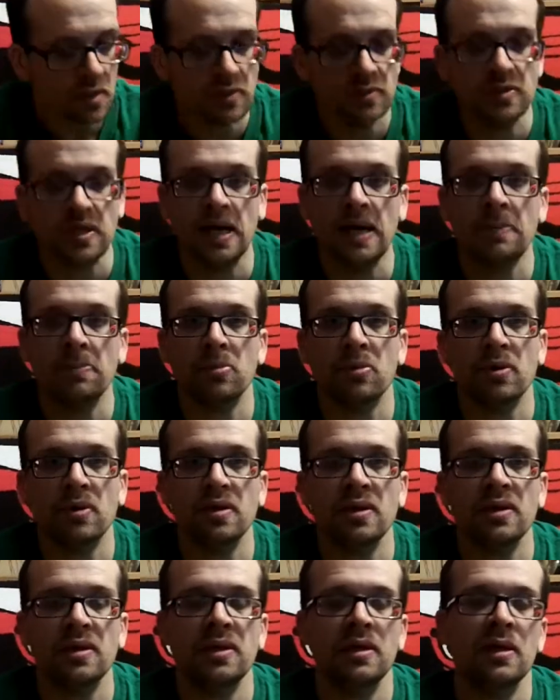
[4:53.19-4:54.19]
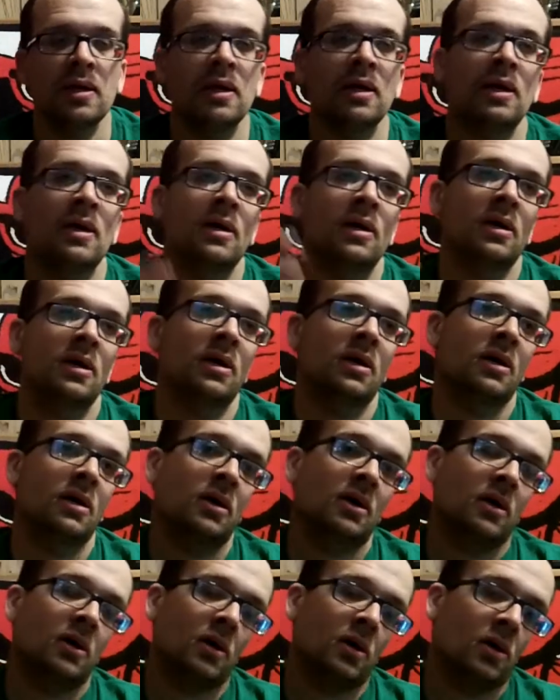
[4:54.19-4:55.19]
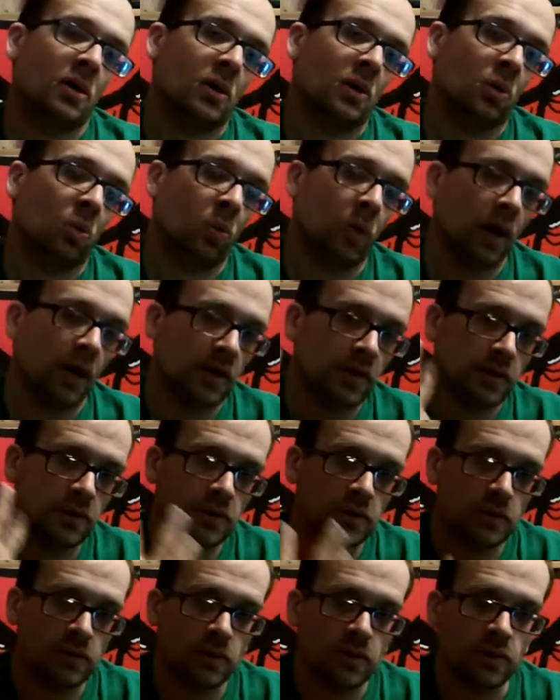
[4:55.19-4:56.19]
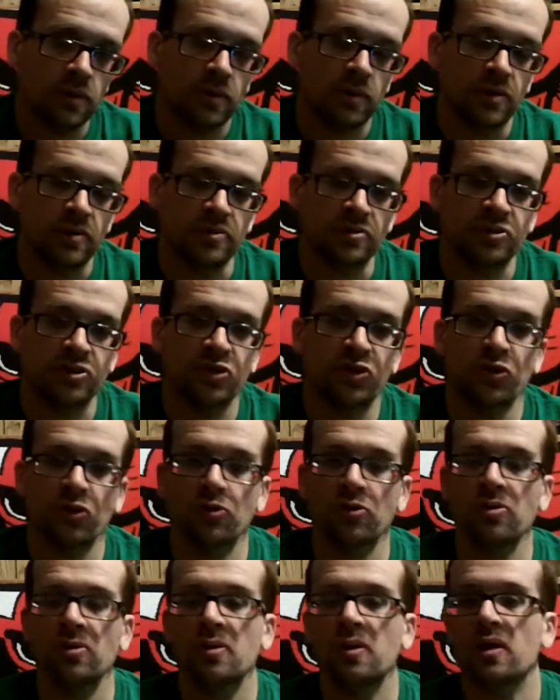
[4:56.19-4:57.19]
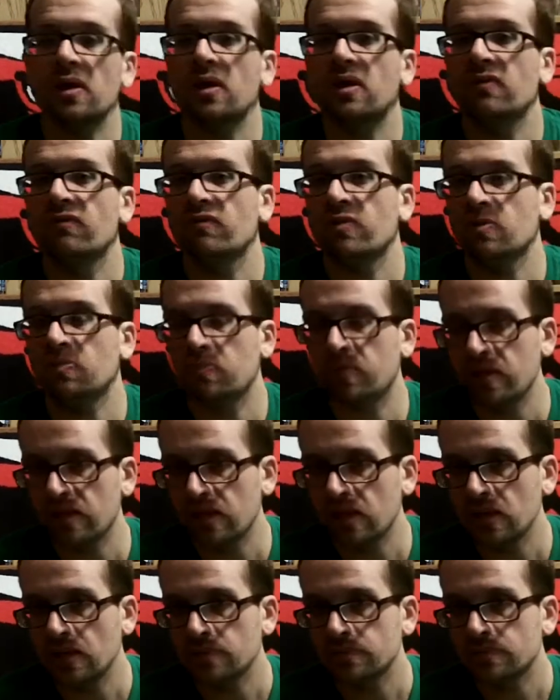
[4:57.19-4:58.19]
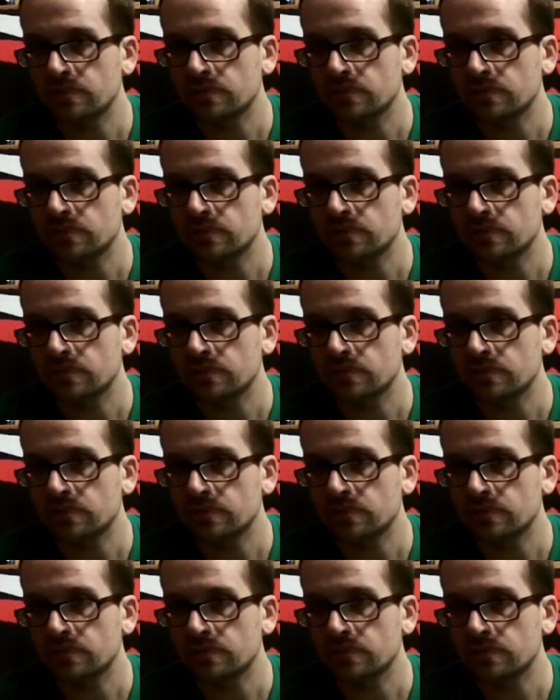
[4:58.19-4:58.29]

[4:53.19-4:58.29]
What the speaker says: Tom Brady won his third MVP